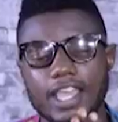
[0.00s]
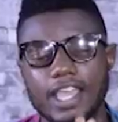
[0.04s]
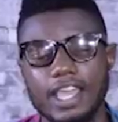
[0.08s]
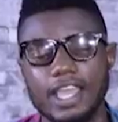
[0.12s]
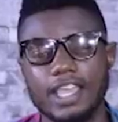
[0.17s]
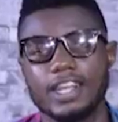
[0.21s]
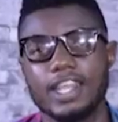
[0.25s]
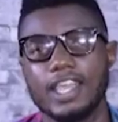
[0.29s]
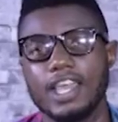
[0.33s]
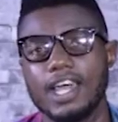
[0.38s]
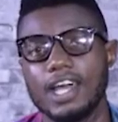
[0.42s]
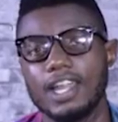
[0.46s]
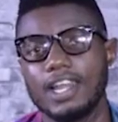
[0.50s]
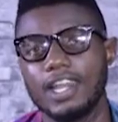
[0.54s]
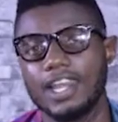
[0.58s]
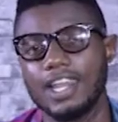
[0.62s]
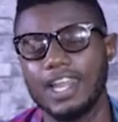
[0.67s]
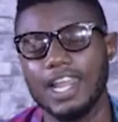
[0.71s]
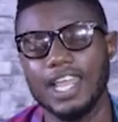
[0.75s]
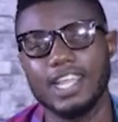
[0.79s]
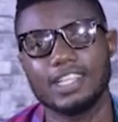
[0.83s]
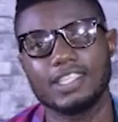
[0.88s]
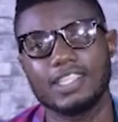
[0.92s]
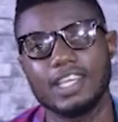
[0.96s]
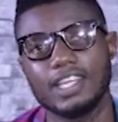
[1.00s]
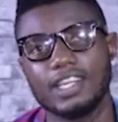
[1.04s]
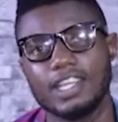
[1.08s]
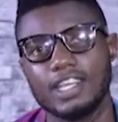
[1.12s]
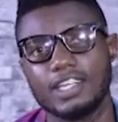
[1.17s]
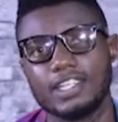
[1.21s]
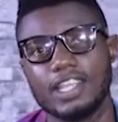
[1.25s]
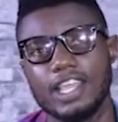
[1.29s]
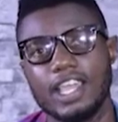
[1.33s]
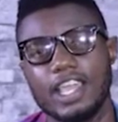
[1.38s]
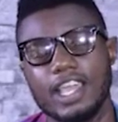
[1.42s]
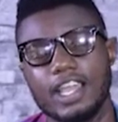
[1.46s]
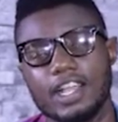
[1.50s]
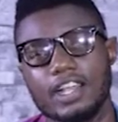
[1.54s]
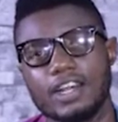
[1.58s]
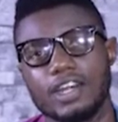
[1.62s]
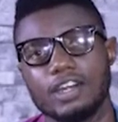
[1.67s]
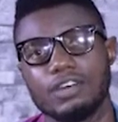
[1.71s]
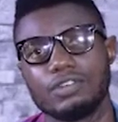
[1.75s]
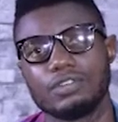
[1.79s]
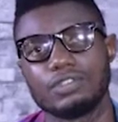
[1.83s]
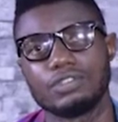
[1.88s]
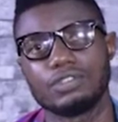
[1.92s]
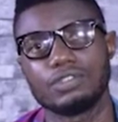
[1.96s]
hair there are lighter than the hair
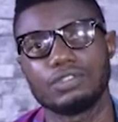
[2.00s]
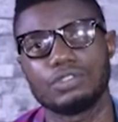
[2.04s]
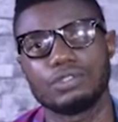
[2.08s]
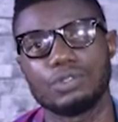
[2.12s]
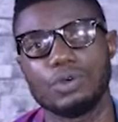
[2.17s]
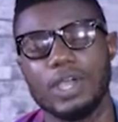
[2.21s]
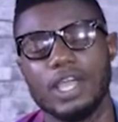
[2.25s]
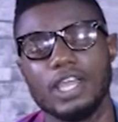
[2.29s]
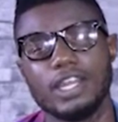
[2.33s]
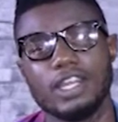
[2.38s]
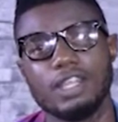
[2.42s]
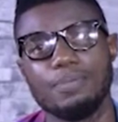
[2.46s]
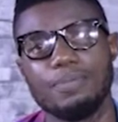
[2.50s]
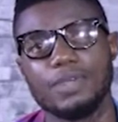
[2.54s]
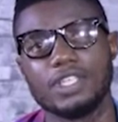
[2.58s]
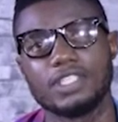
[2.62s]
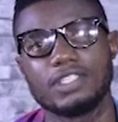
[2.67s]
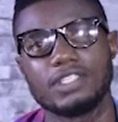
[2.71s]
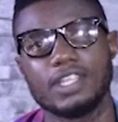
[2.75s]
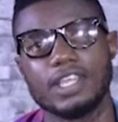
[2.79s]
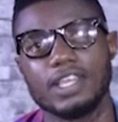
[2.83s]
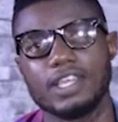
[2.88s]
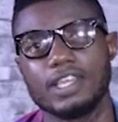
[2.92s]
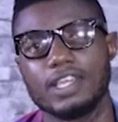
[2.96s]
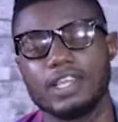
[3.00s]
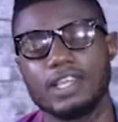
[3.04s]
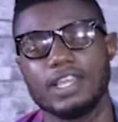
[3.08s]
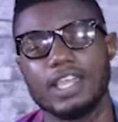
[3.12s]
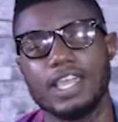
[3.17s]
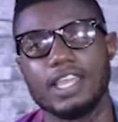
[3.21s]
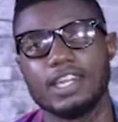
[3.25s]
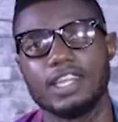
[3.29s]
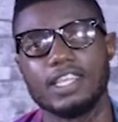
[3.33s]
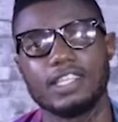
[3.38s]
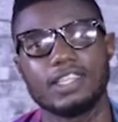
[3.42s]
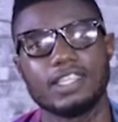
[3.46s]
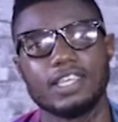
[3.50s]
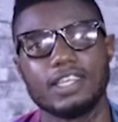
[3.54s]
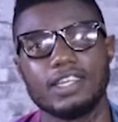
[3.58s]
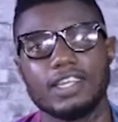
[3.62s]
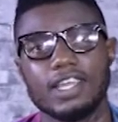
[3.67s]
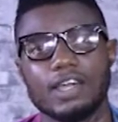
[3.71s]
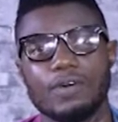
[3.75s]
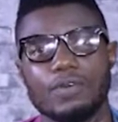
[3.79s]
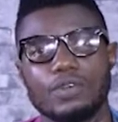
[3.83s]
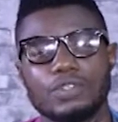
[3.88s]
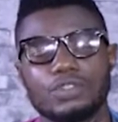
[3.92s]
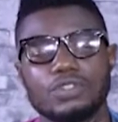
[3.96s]
crown. So any mistake, anything
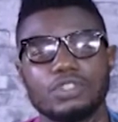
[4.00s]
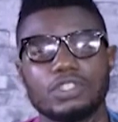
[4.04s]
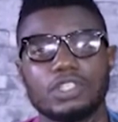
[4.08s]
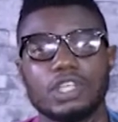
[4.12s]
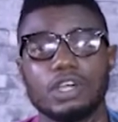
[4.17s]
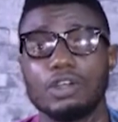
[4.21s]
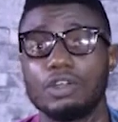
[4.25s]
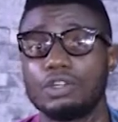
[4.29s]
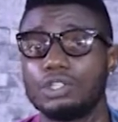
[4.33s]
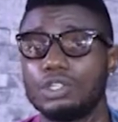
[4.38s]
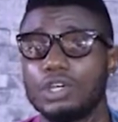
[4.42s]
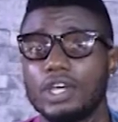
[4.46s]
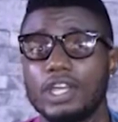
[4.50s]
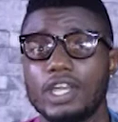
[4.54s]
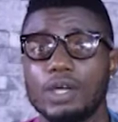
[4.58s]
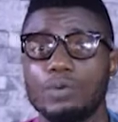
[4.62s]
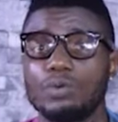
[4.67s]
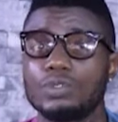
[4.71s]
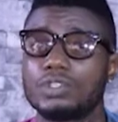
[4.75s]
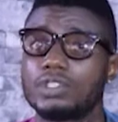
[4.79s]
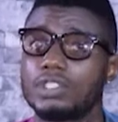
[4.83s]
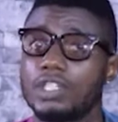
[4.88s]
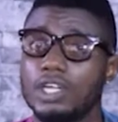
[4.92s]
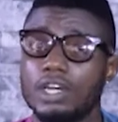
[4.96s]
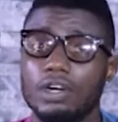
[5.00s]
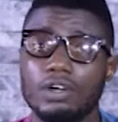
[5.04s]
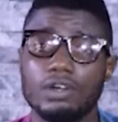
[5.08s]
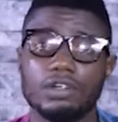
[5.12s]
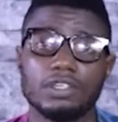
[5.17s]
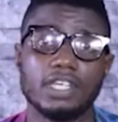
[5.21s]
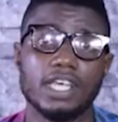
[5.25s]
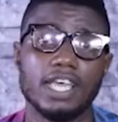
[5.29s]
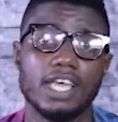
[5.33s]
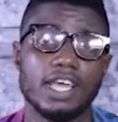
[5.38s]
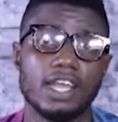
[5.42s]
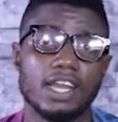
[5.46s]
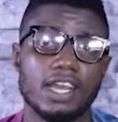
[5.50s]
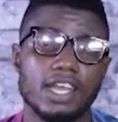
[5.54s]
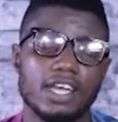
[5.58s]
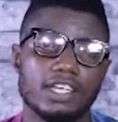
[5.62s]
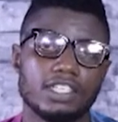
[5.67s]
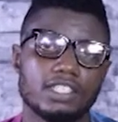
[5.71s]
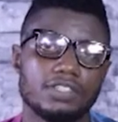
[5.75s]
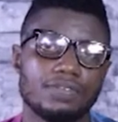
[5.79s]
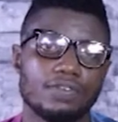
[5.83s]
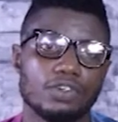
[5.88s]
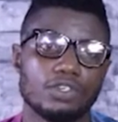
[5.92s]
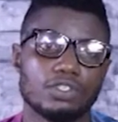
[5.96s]
that wants to tell on your hair will tell on the hair
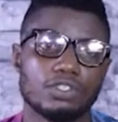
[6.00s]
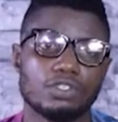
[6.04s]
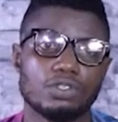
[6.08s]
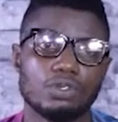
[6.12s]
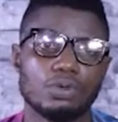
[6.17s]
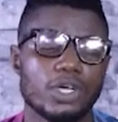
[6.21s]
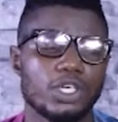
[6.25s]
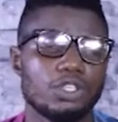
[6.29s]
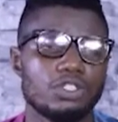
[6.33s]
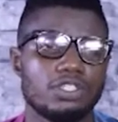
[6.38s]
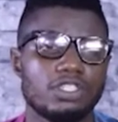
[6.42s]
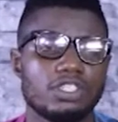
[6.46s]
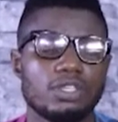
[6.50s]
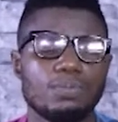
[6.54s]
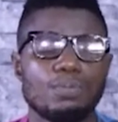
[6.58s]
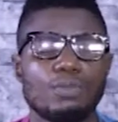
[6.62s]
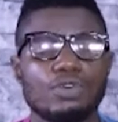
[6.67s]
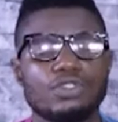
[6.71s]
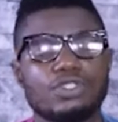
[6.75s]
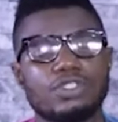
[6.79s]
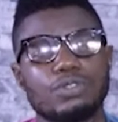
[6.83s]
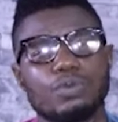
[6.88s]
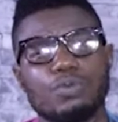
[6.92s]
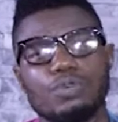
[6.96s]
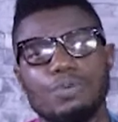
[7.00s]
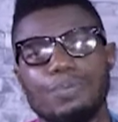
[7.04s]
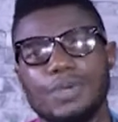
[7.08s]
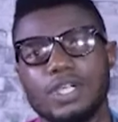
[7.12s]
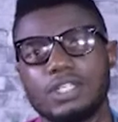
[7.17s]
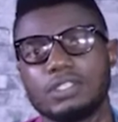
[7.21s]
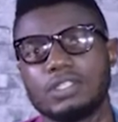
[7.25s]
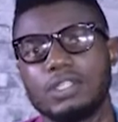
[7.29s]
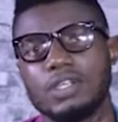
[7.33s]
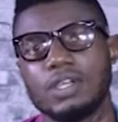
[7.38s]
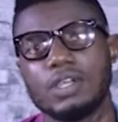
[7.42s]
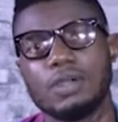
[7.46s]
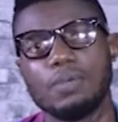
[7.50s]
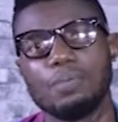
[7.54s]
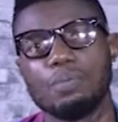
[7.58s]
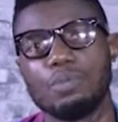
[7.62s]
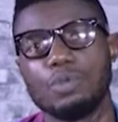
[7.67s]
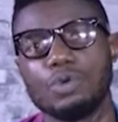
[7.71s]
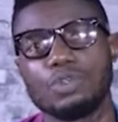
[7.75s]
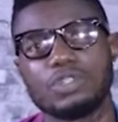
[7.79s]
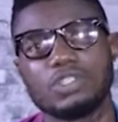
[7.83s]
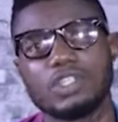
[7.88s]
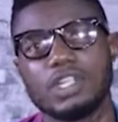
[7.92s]
lines first. So when you see most women, most